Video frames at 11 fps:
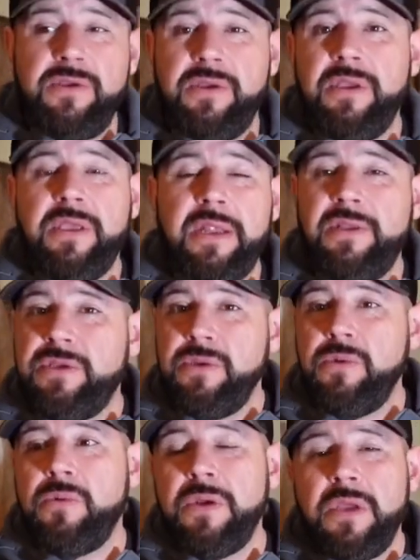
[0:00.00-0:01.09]
you could get
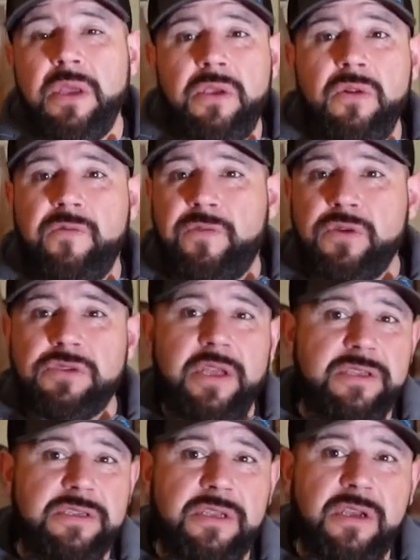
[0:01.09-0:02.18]
into, you know, First
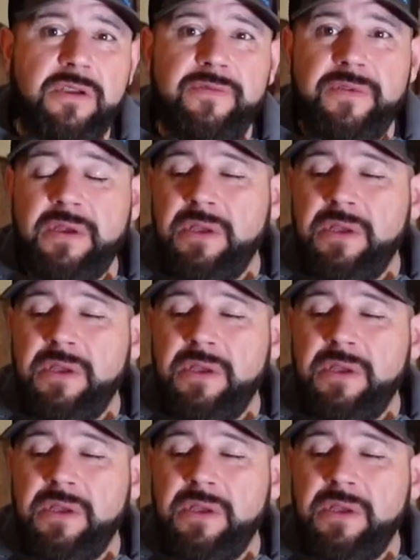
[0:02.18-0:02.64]
Light stuff,